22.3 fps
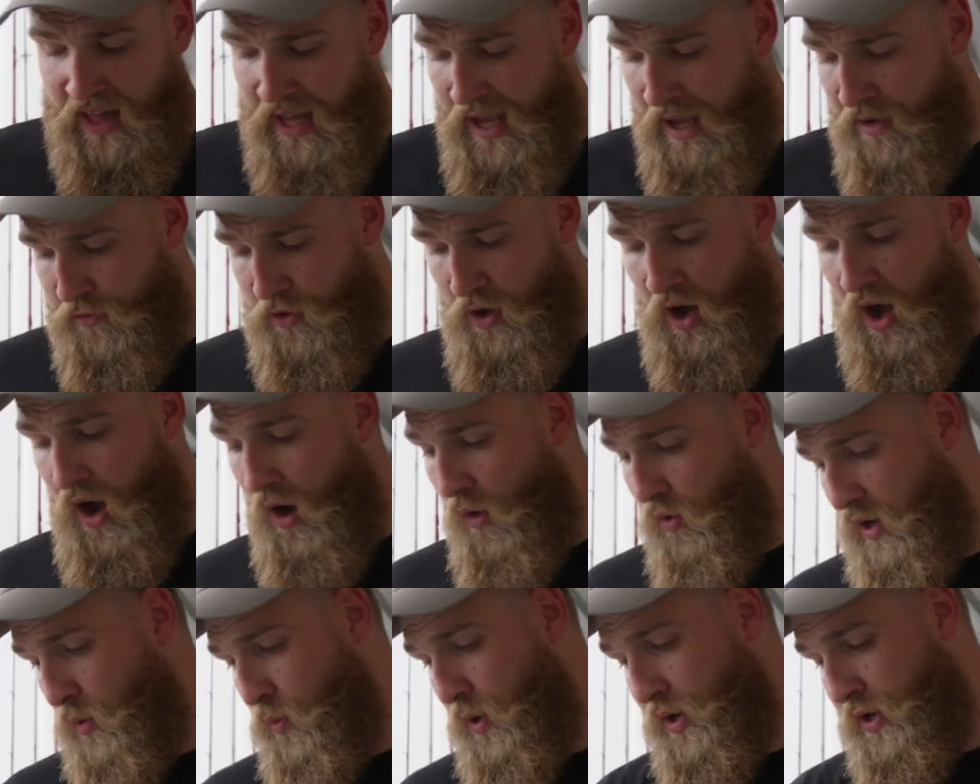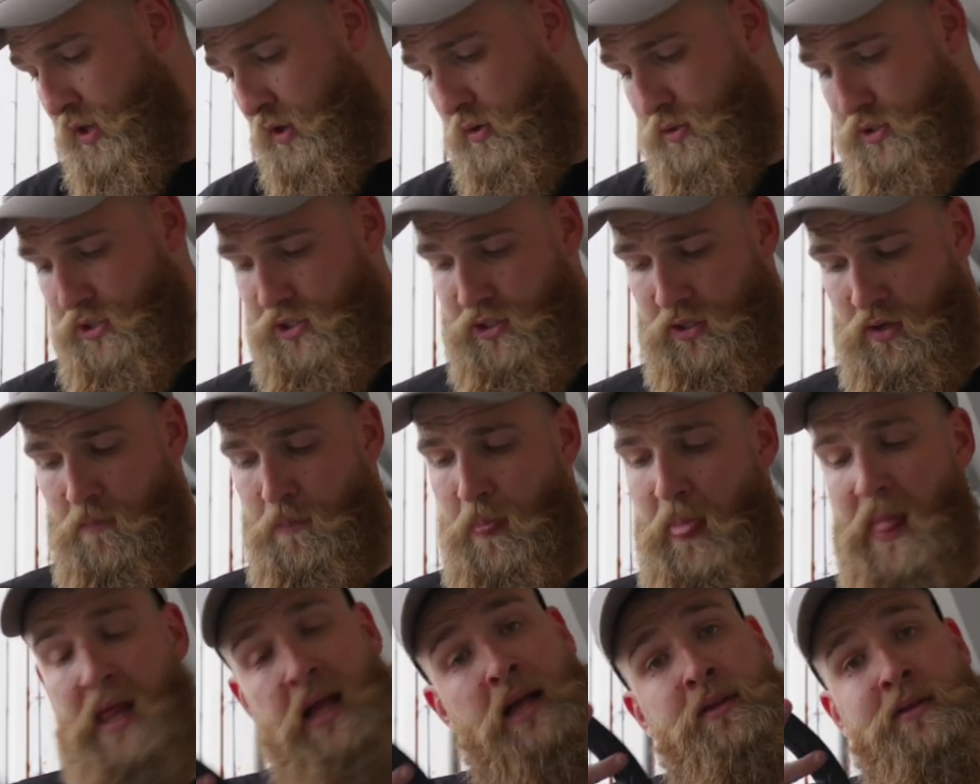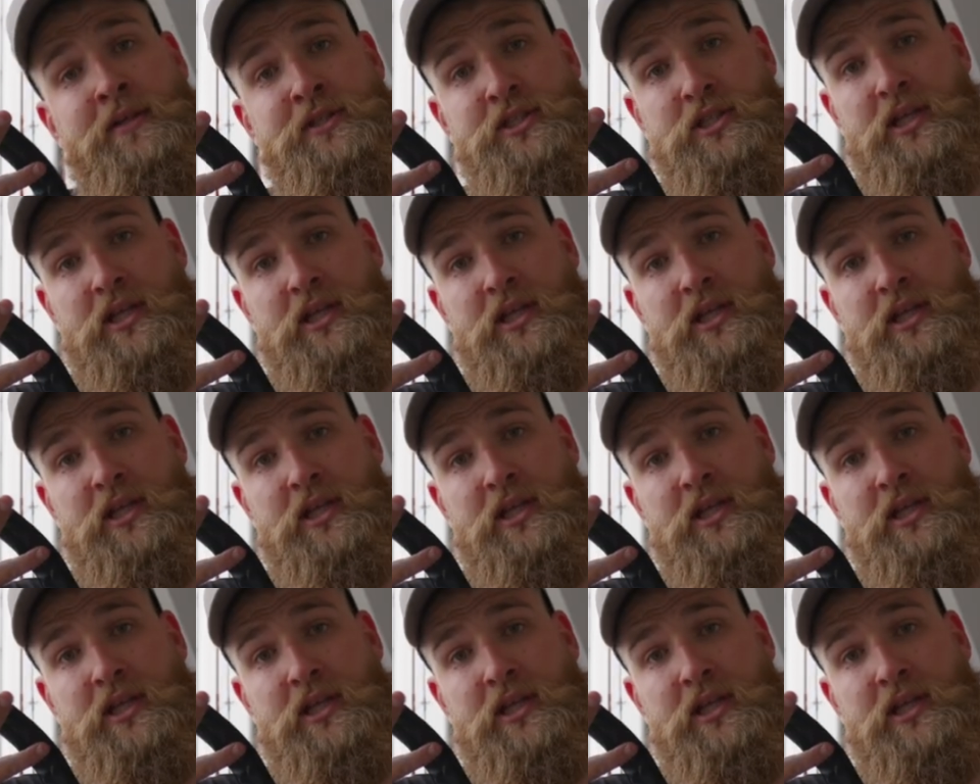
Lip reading: If you only want to use the